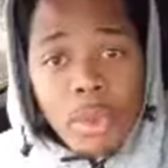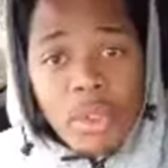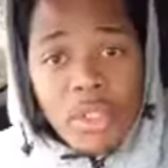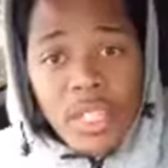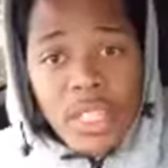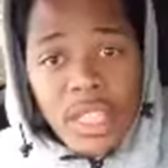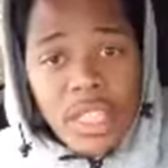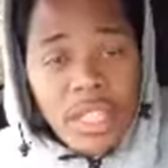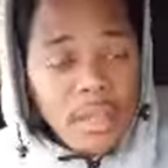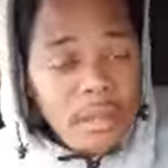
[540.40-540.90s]

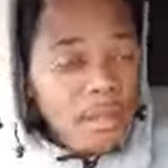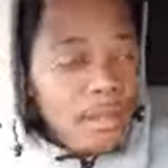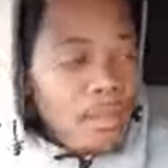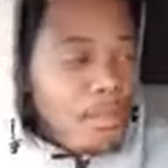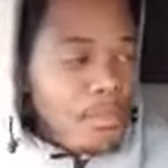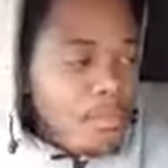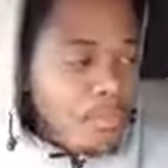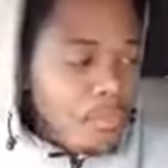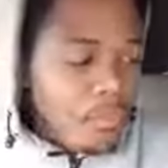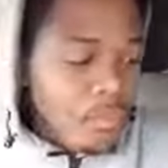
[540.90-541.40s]
them.
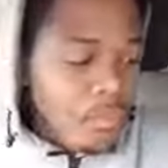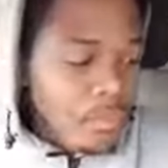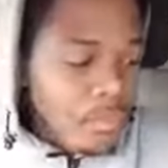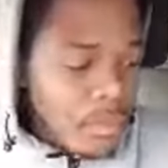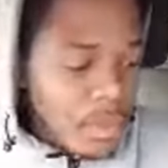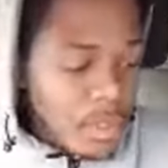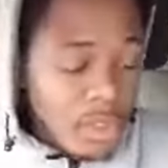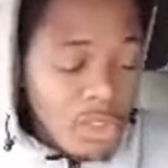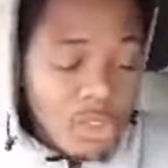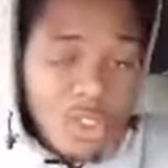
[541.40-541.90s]

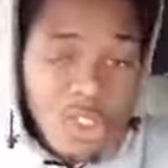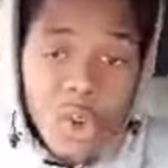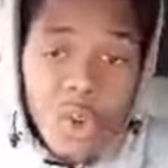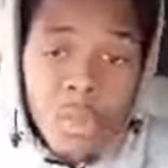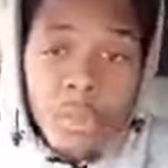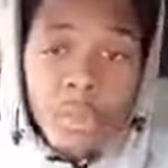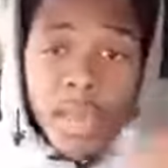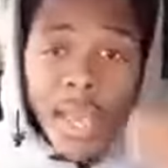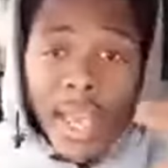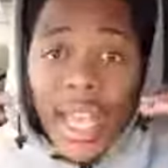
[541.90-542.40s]
So,
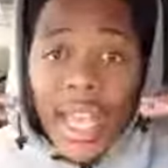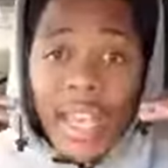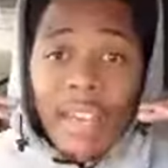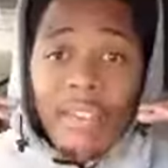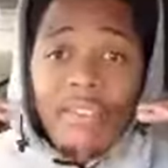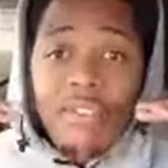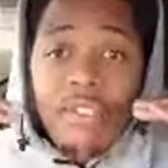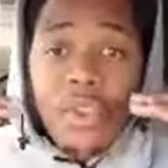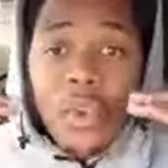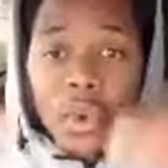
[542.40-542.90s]
man,
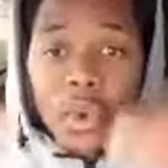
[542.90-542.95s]
if